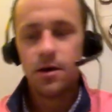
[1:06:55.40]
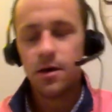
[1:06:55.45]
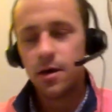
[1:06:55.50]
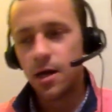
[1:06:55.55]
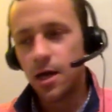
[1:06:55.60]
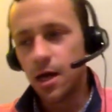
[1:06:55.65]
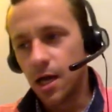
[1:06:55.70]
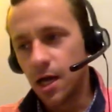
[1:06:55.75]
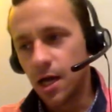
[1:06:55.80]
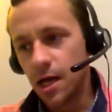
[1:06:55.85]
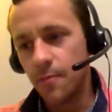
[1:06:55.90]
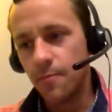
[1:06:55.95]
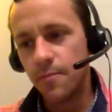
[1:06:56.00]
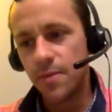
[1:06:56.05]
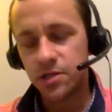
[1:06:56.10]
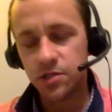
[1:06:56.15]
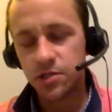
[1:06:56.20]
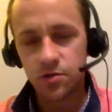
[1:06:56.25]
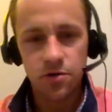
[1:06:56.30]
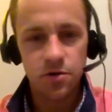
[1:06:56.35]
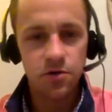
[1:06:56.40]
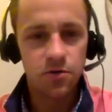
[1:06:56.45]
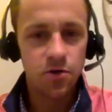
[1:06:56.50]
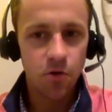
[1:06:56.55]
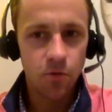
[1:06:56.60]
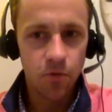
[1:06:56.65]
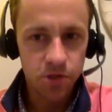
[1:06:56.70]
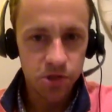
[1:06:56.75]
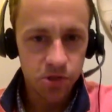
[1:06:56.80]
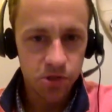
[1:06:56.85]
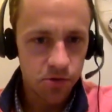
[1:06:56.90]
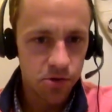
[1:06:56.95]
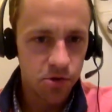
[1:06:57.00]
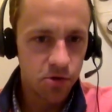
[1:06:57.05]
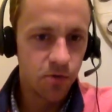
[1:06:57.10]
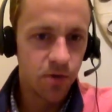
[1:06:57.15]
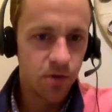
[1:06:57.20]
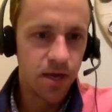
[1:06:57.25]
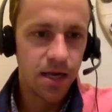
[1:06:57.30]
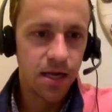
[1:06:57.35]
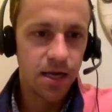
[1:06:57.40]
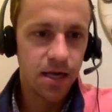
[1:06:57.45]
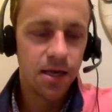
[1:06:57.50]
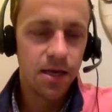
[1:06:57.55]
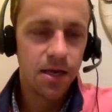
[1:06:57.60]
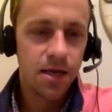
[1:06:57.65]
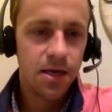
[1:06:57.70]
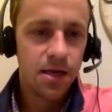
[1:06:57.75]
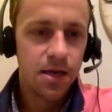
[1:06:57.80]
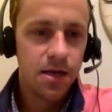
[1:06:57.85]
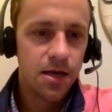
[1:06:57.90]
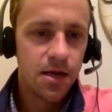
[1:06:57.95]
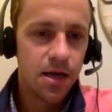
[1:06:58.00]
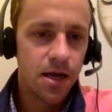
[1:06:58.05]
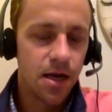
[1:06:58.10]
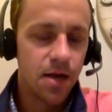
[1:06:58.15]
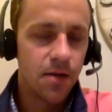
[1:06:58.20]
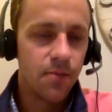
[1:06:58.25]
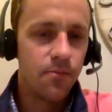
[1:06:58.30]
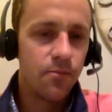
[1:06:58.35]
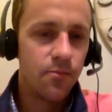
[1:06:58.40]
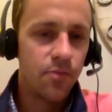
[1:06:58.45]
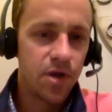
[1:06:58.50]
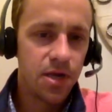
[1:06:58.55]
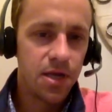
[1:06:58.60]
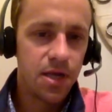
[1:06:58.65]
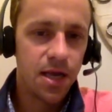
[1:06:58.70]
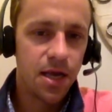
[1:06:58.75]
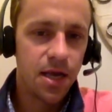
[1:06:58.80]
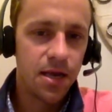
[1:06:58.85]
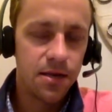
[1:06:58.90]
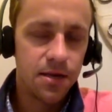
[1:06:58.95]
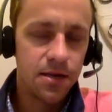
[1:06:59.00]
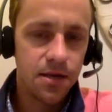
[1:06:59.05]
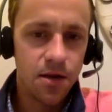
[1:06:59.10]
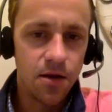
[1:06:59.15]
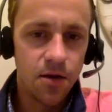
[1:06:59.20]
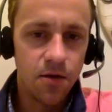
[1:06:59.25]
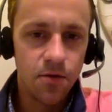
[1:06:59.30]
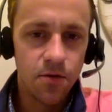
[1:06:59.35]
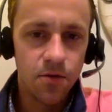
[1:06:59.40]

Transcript: Um, make sure you know what you're doing. Um, but again, you know,